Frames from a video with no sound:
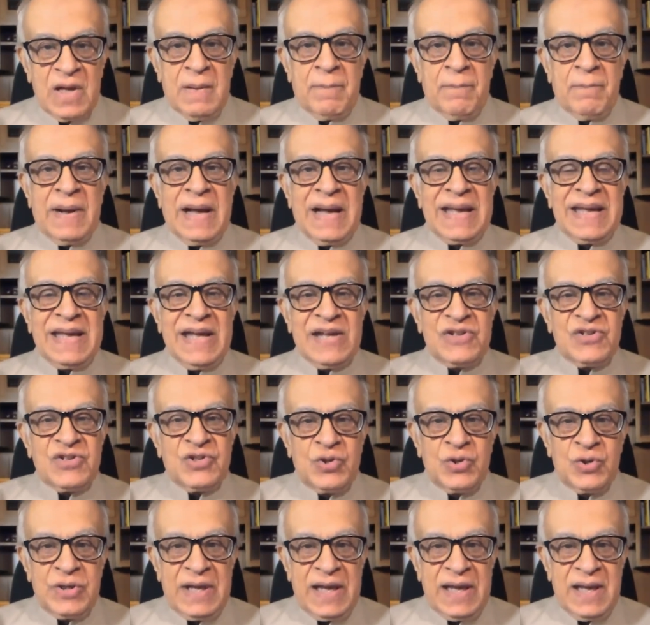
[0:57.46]
my
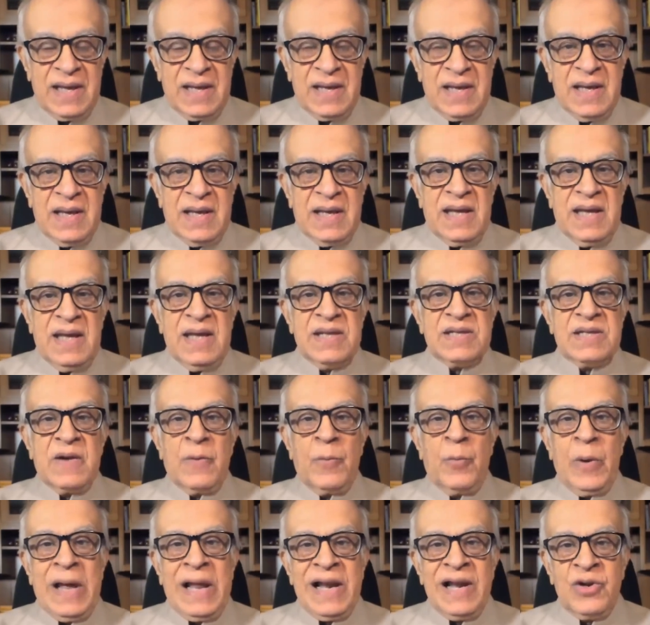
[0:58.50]
guest today, is a
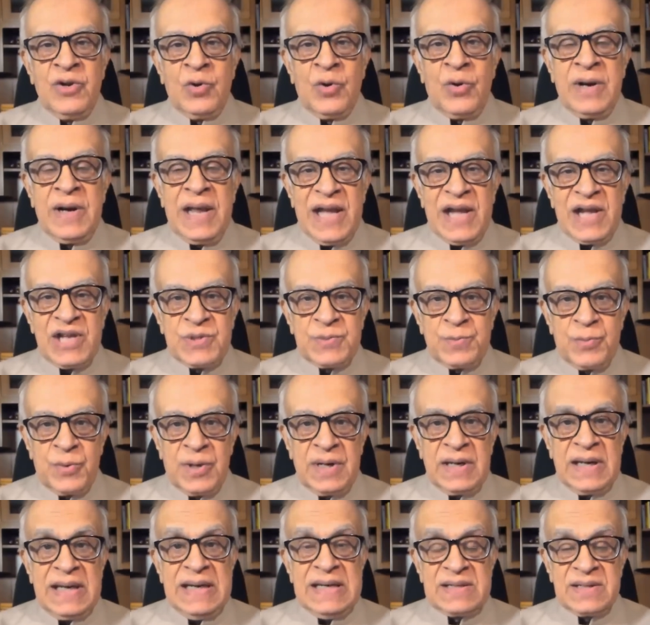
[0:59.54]
well-known
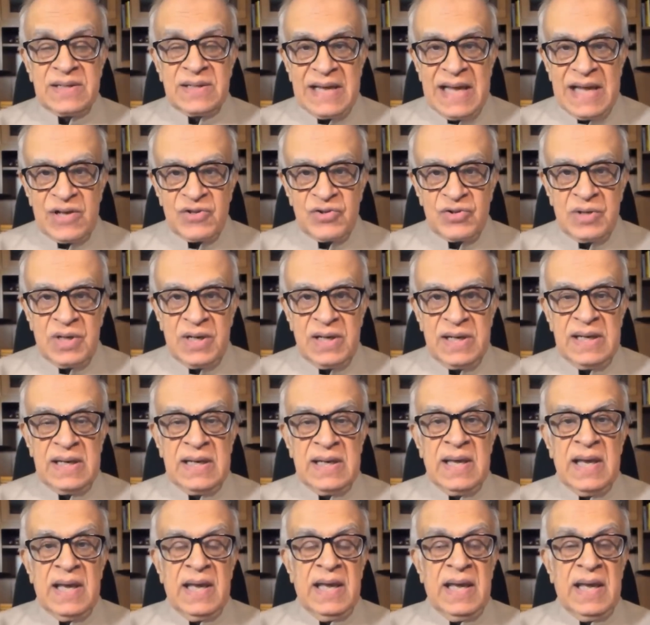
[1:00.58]
expert
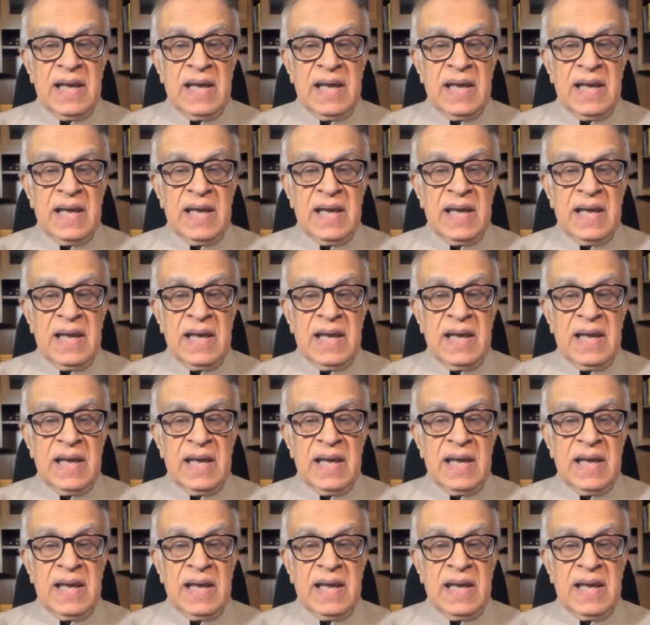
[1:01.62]
internationally,